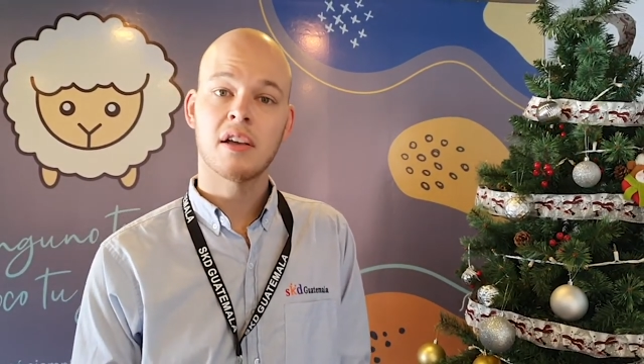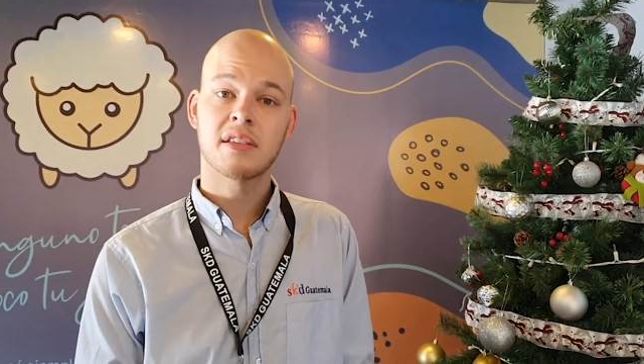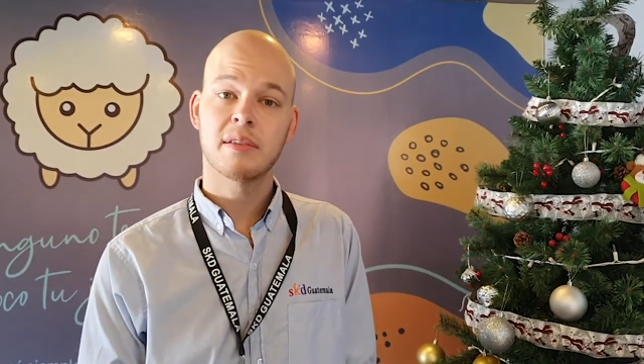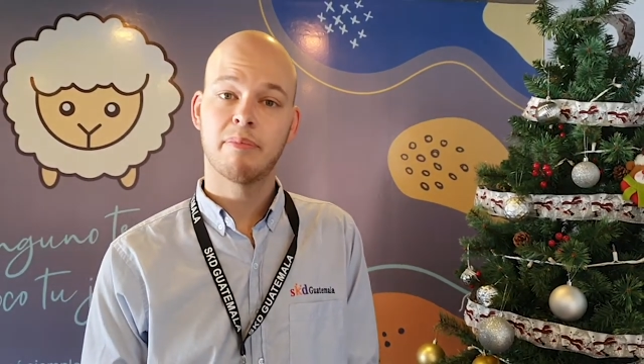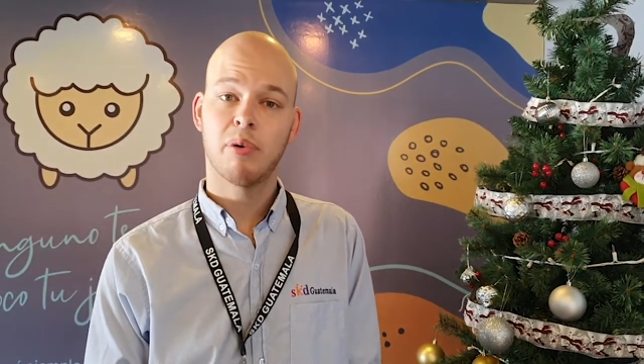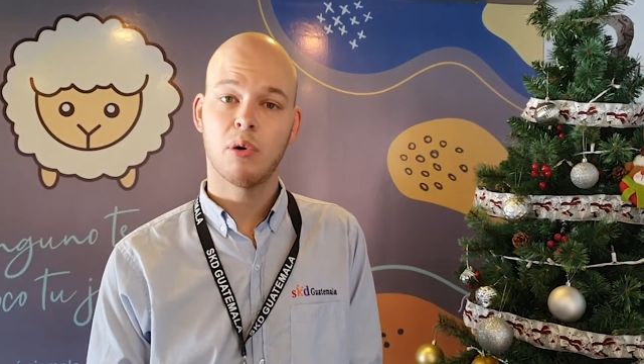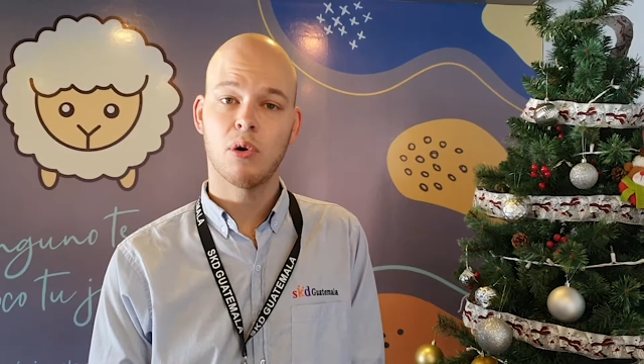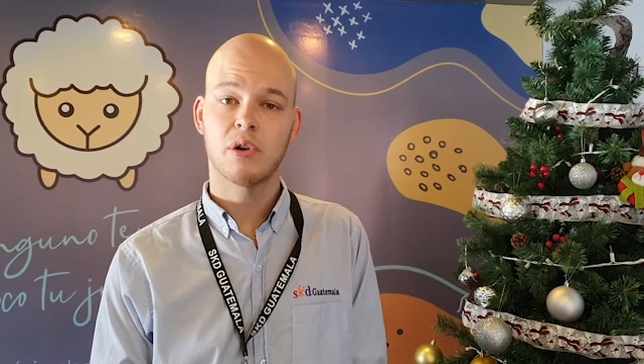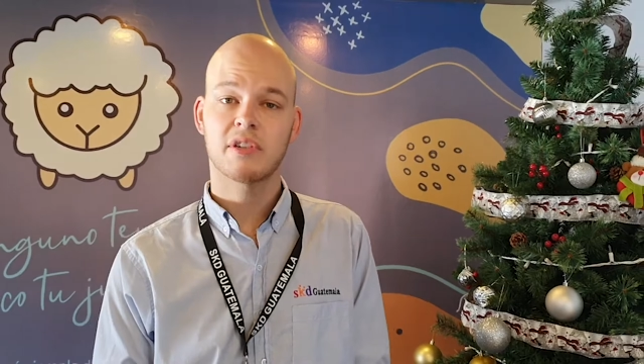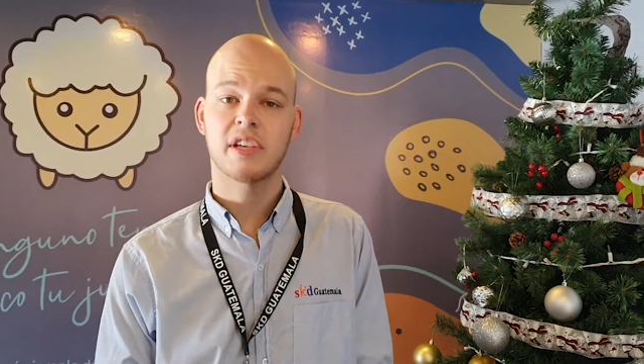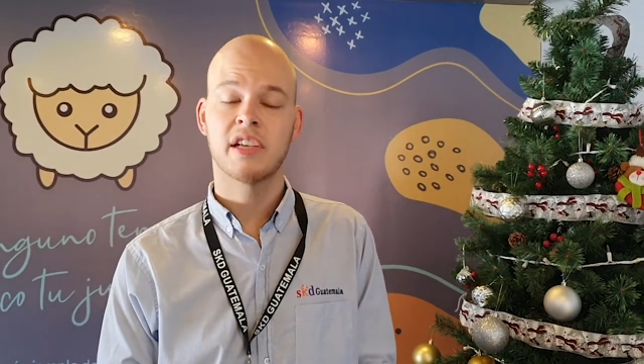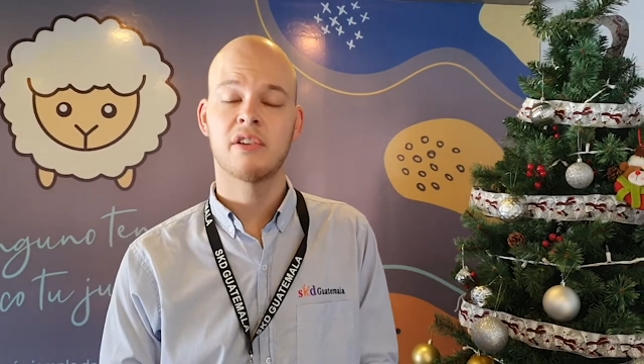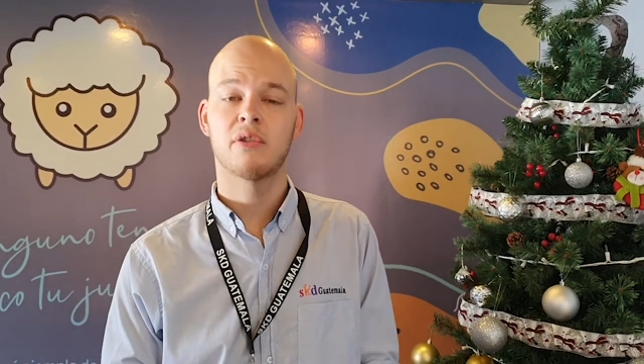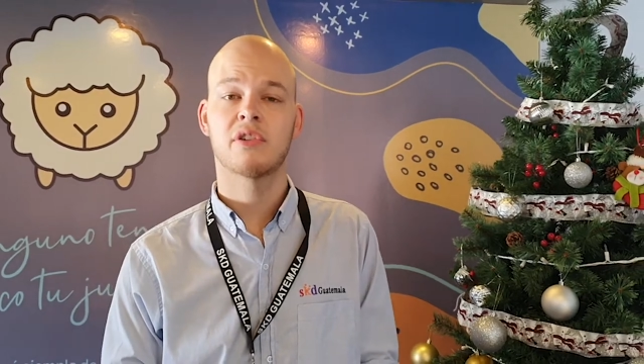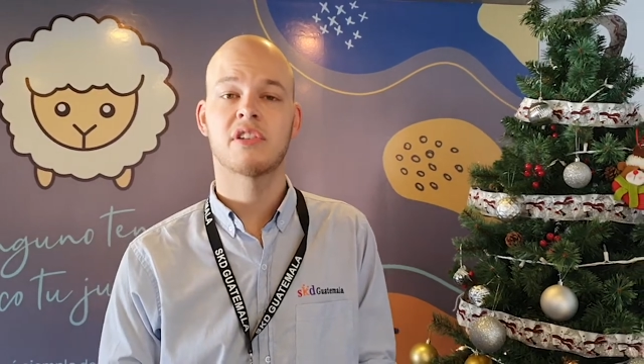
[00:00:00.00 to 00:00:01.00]
support
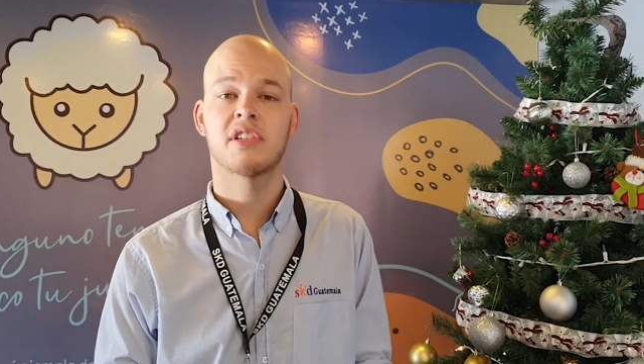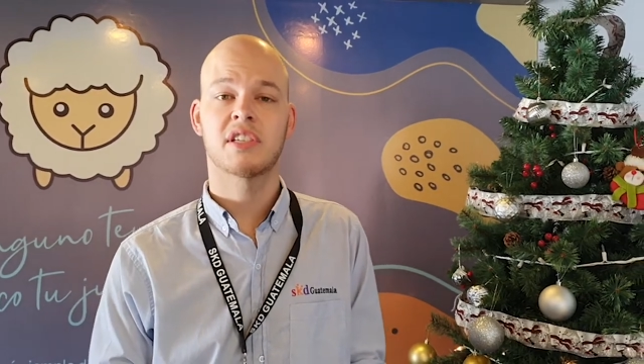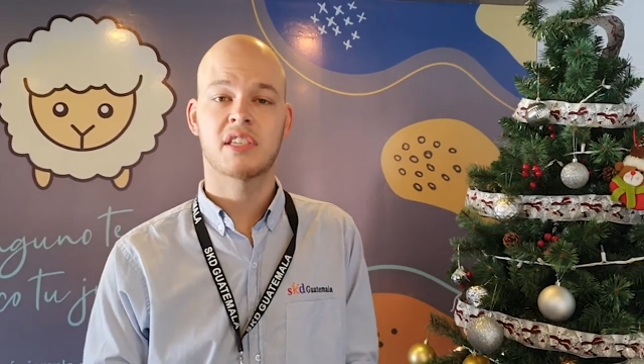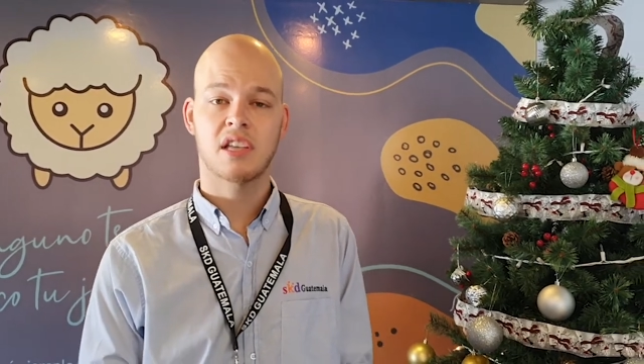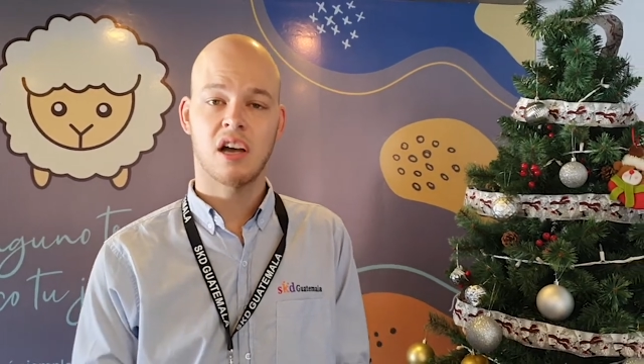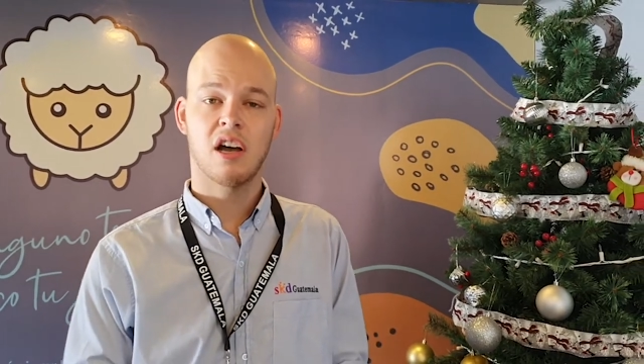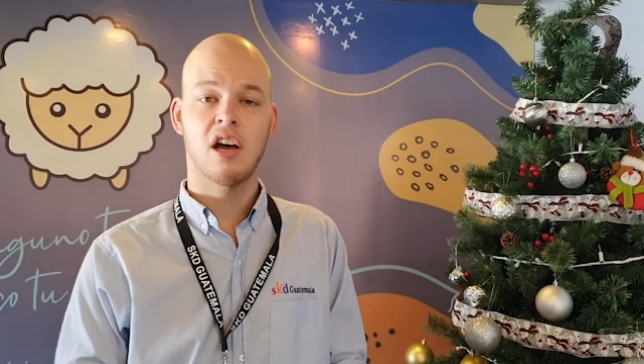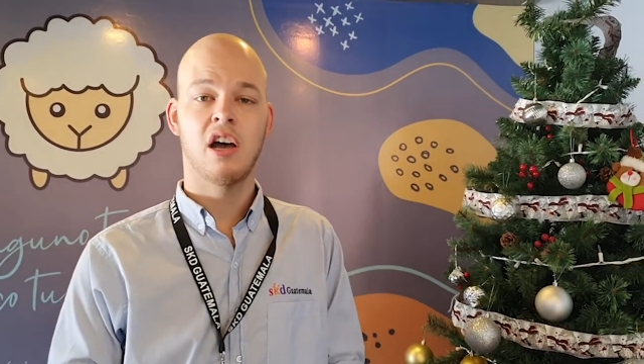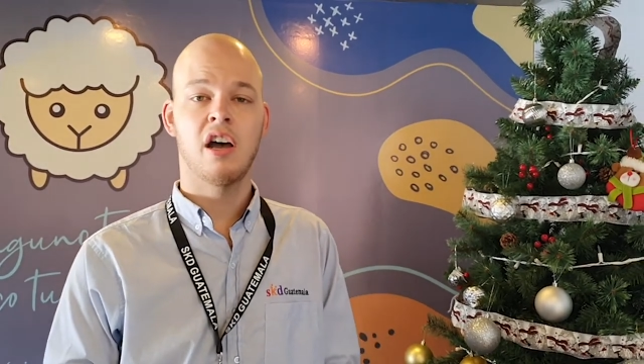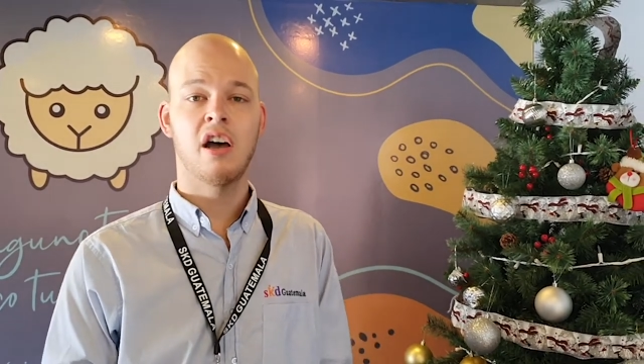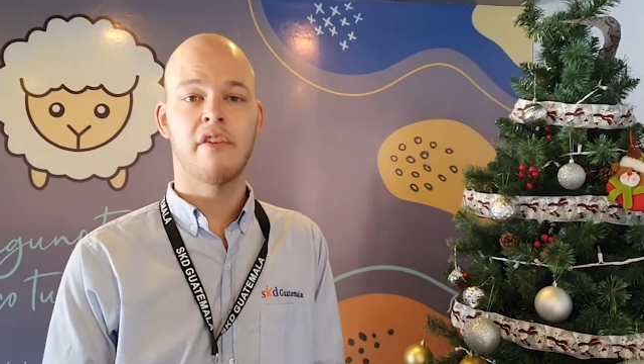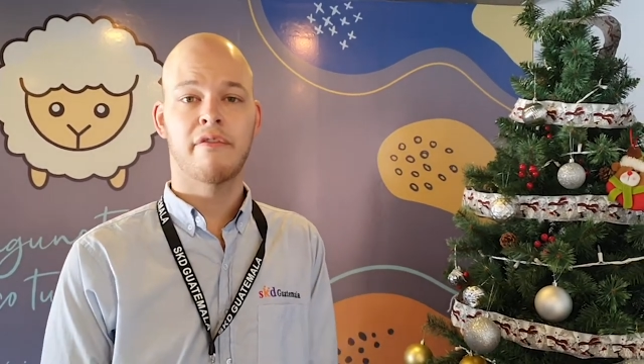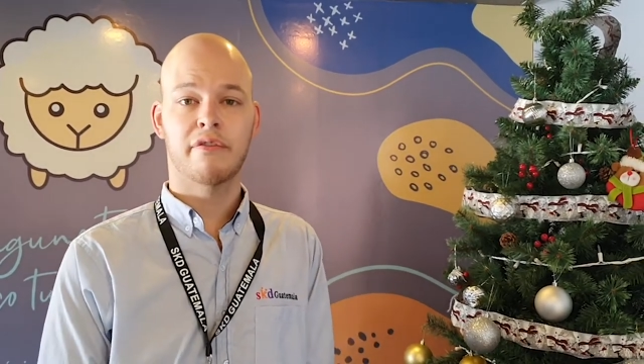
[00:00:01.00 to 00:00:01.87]
in order to start her